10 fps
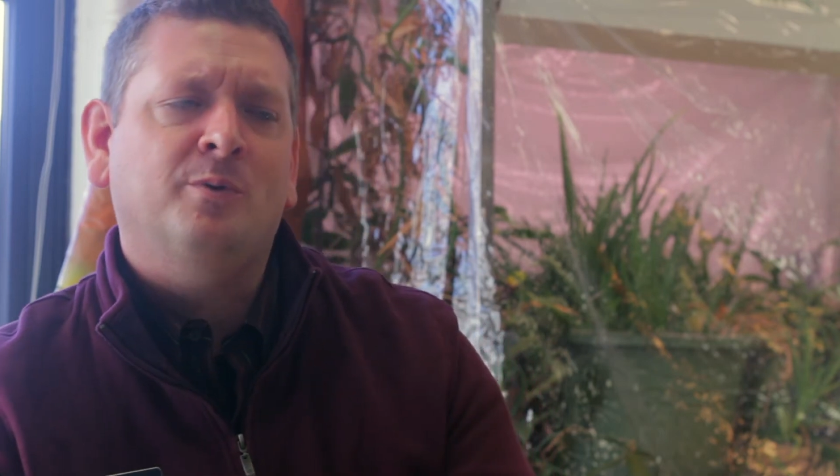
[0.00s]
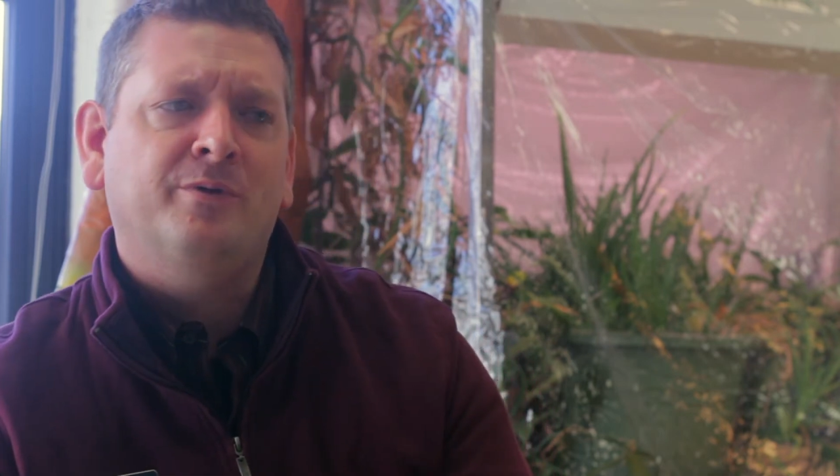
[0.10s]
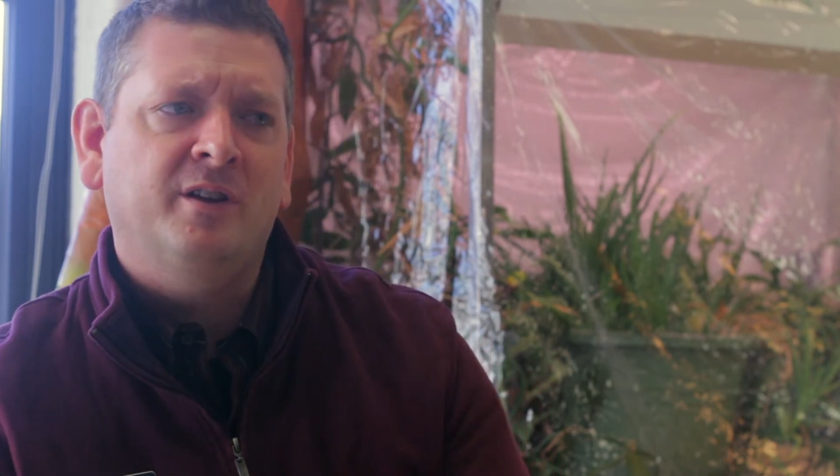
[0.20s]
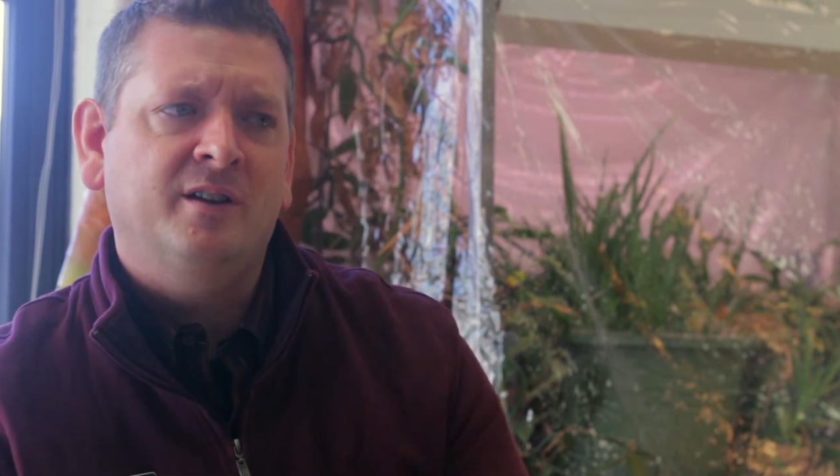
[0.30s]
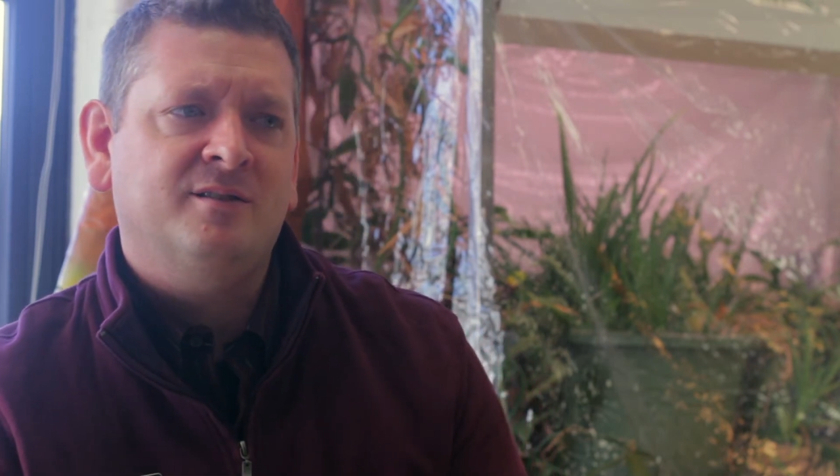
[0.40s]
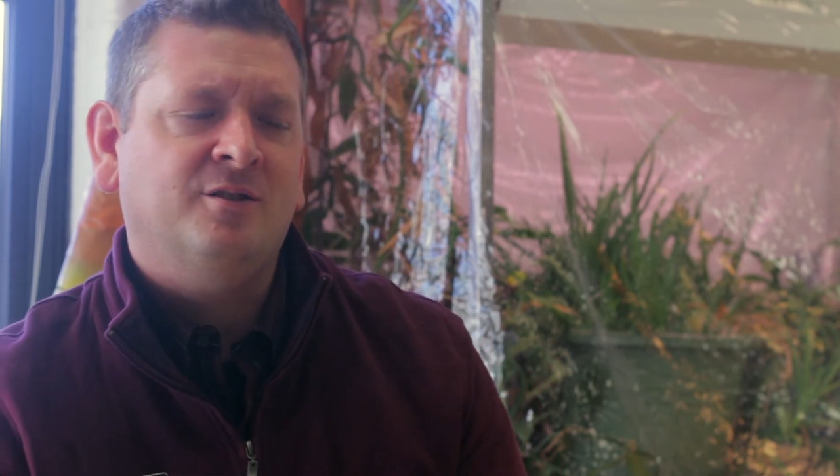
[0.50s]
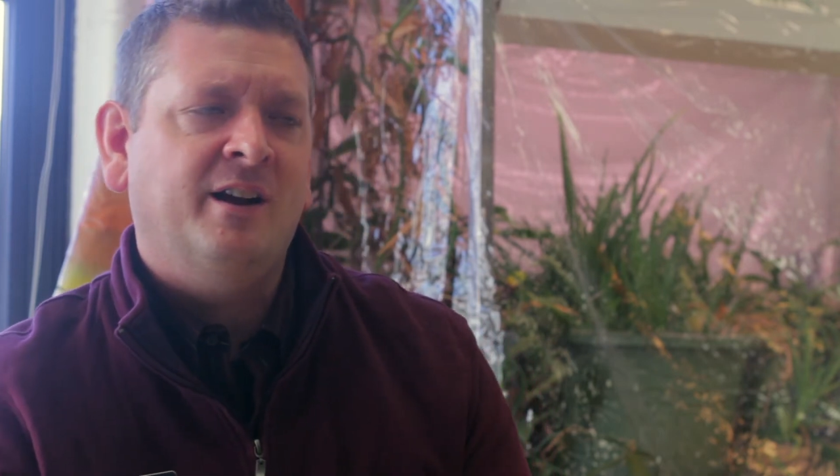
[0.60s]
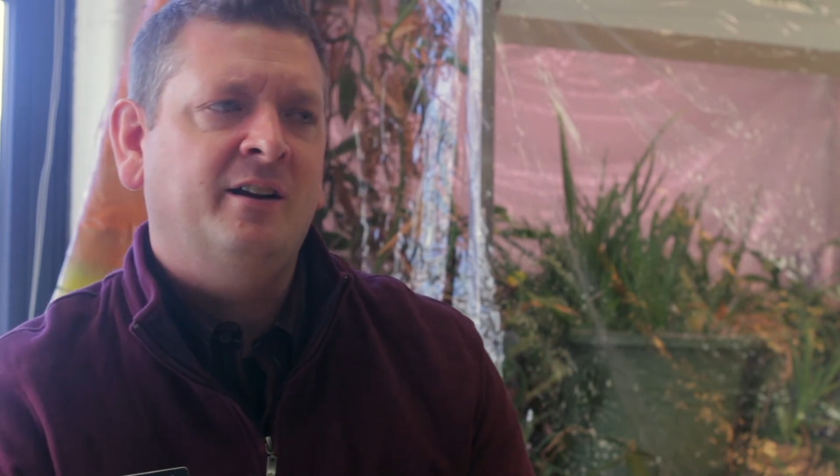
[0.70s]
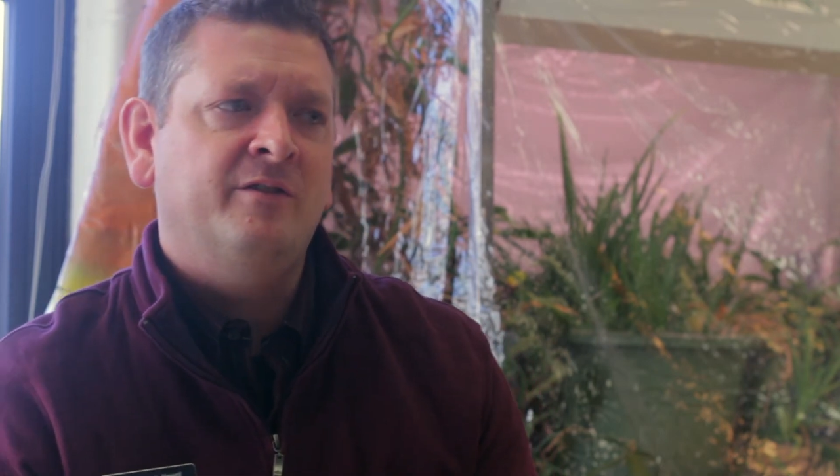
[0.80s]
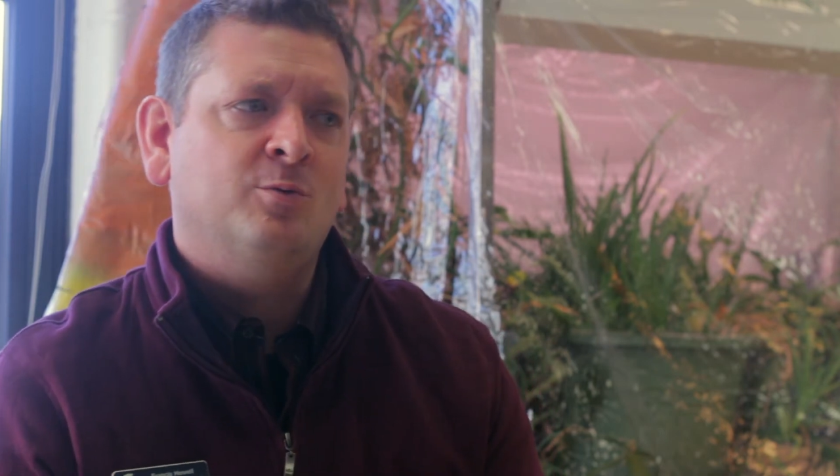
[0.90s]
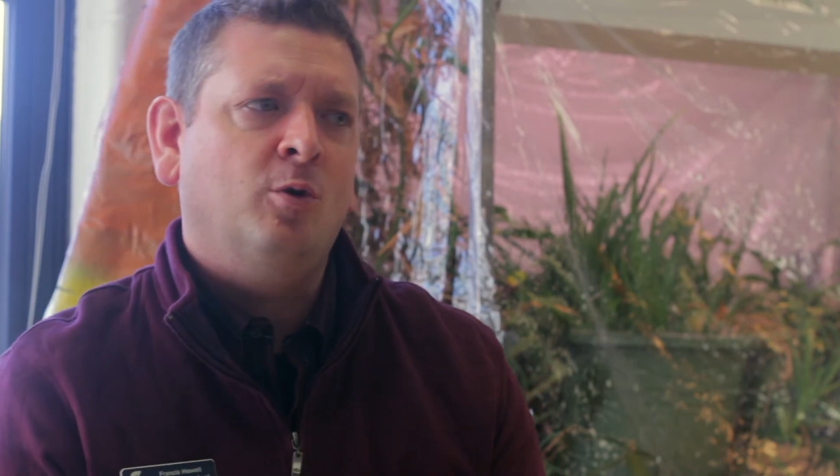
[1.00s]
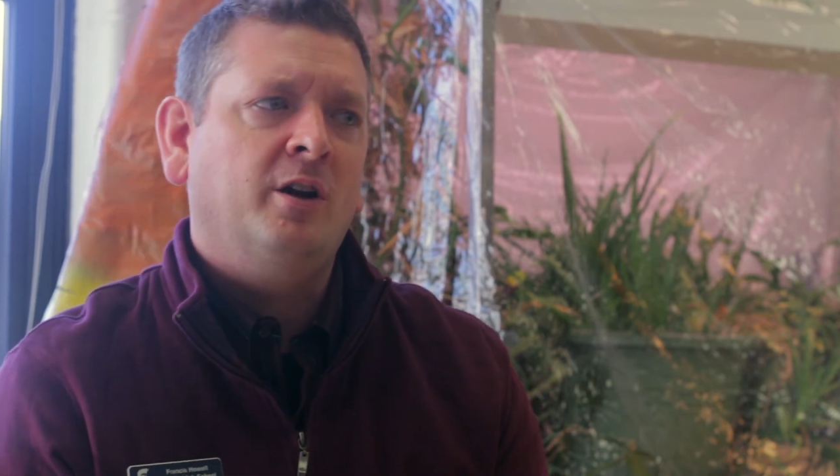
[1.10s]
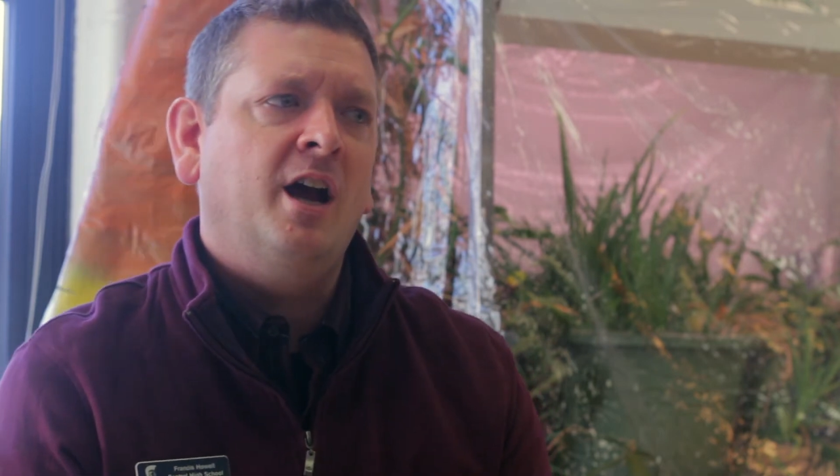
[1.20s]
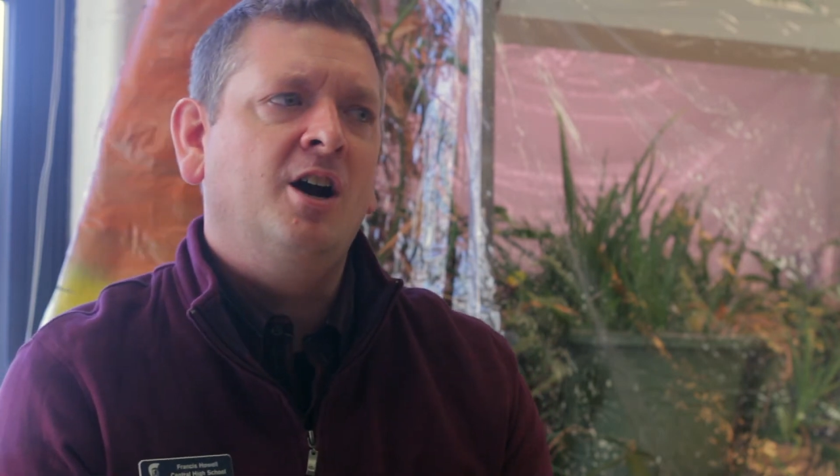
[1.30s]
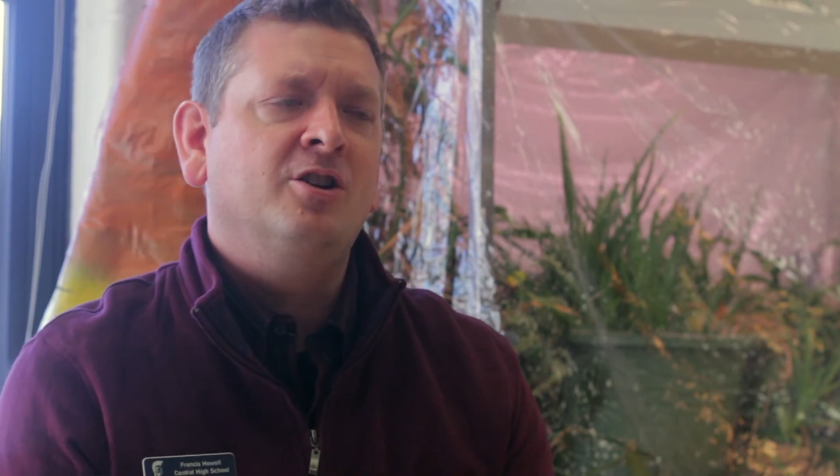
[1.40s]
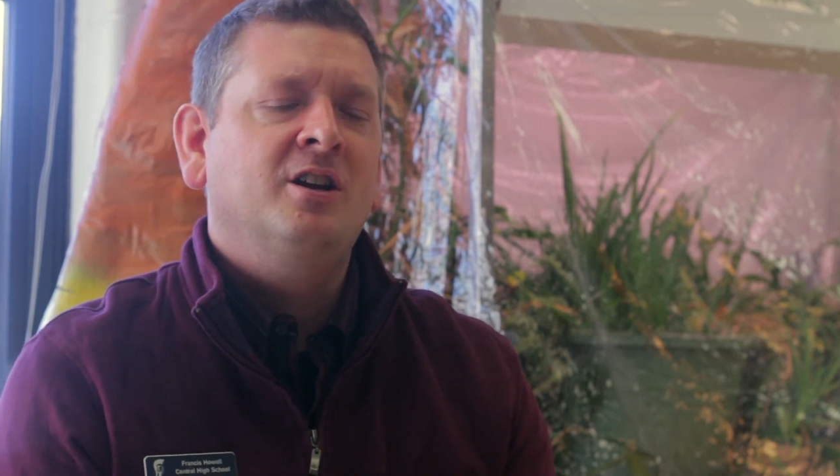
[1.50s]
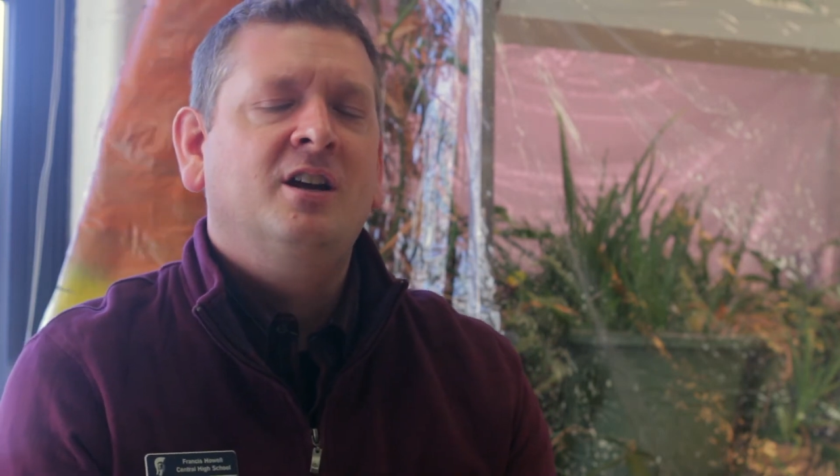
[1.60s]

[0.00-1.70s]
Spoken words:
with this? Or how did this work out?